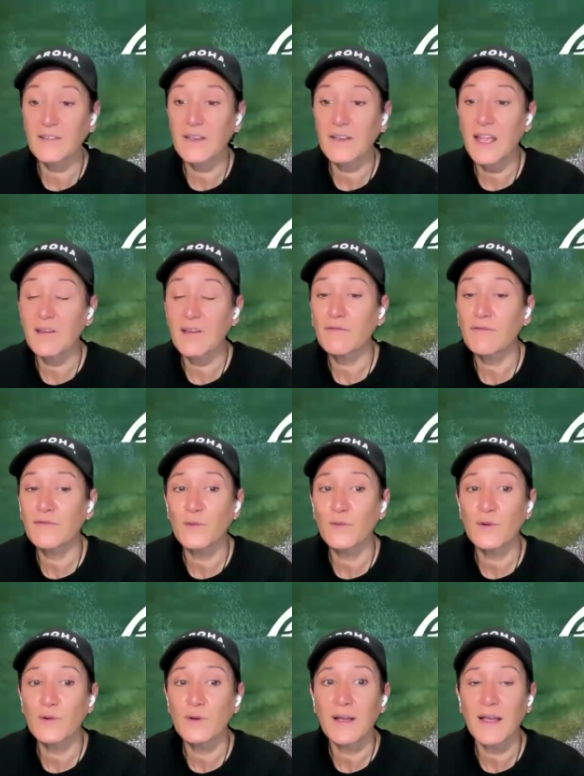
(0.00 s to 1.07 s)
thank you, Ale. And
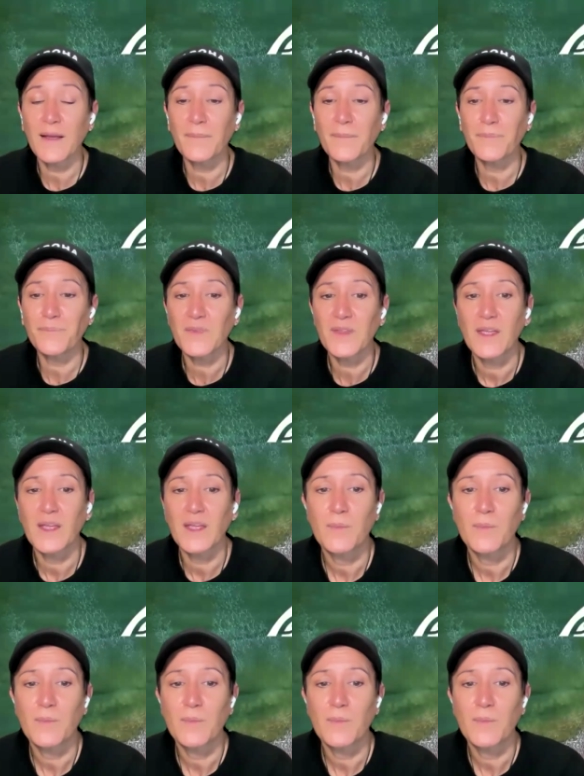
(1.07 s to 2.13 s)
for
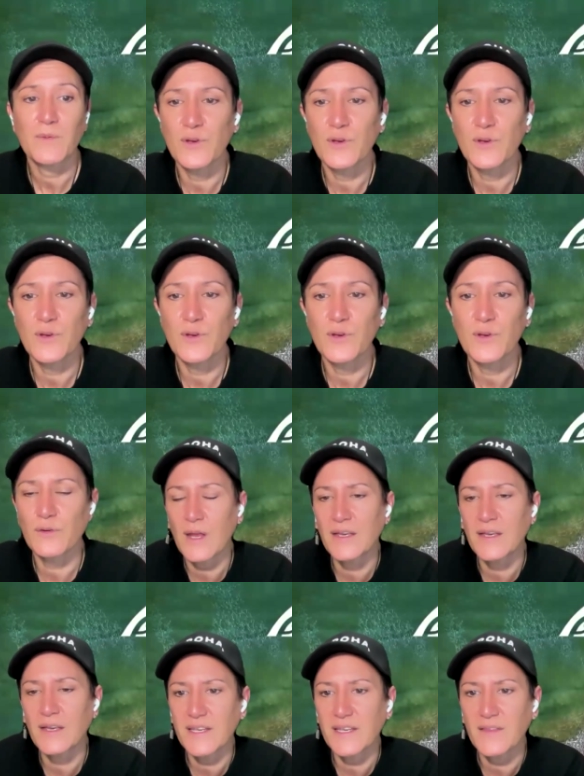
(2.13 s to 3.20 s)
people who
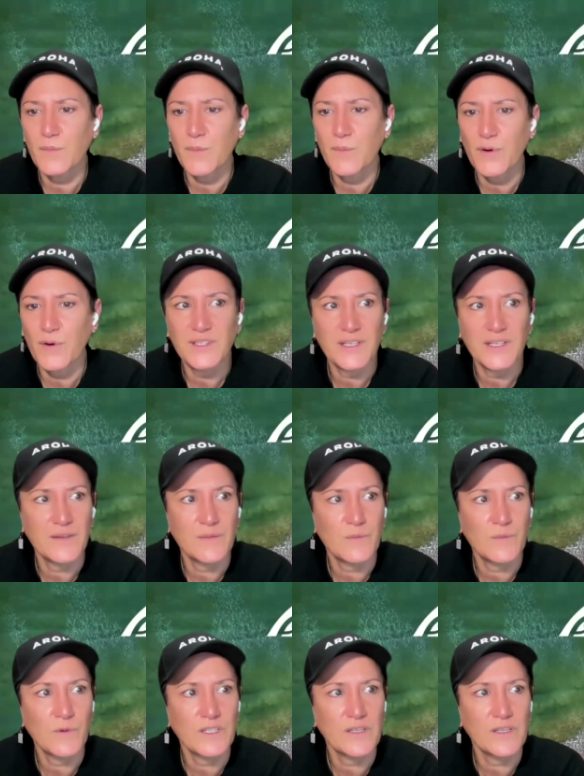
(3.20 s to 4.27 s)
don't understand the
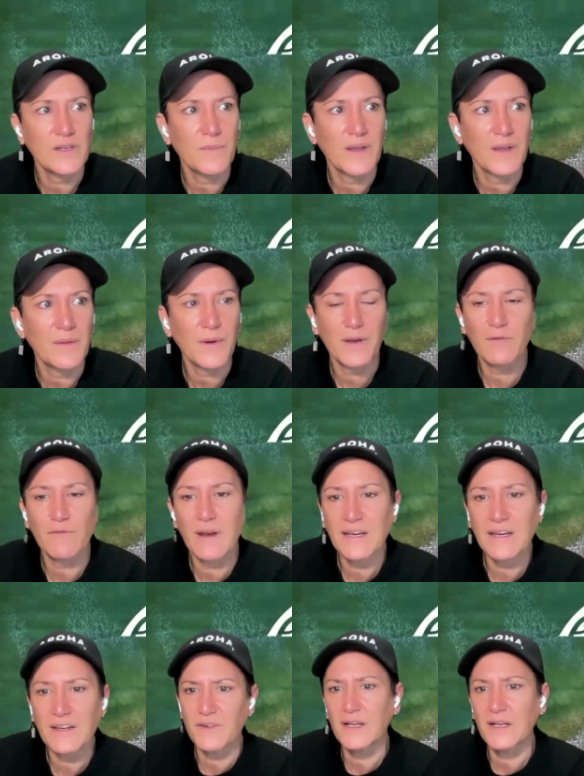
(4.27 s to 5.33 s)
process, what do you mean by
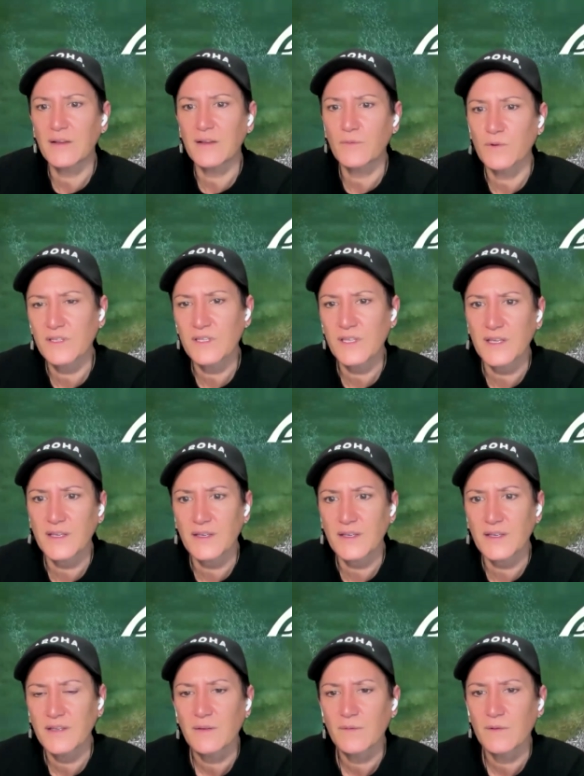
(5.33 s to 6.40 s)
ratify? Like, what's
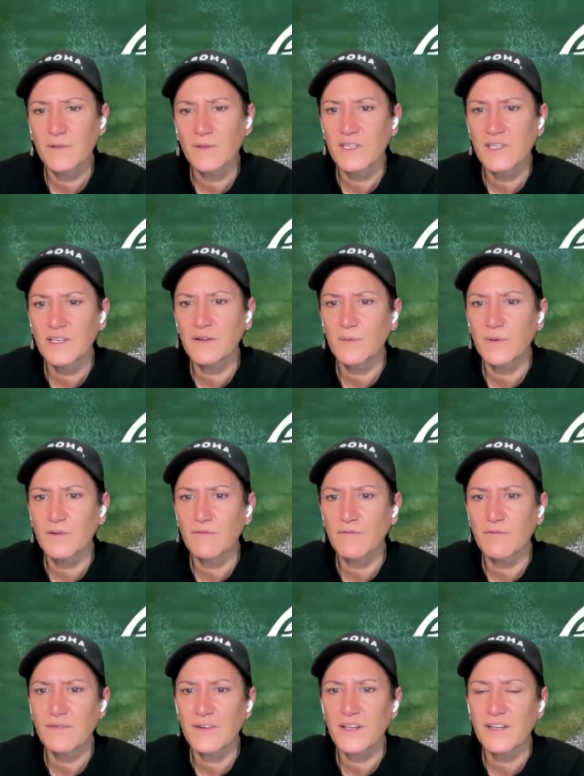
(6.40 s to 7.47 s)
the deal with
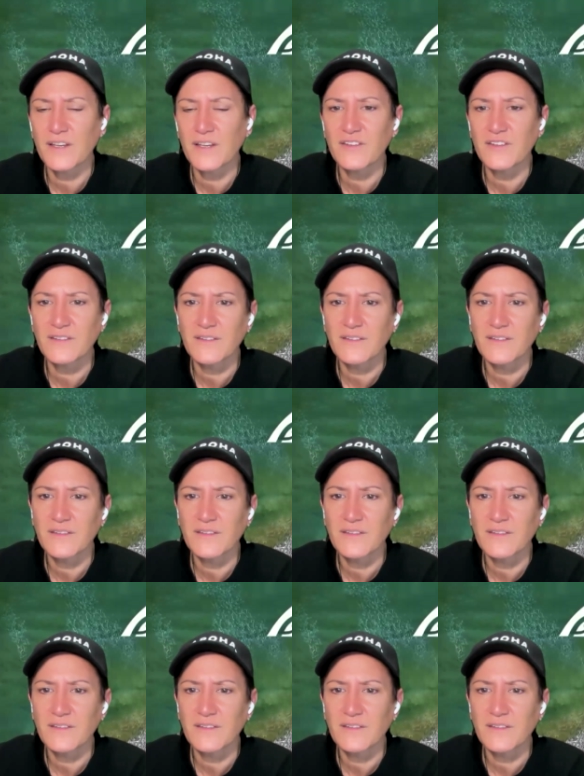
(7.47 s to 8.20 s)
ratification?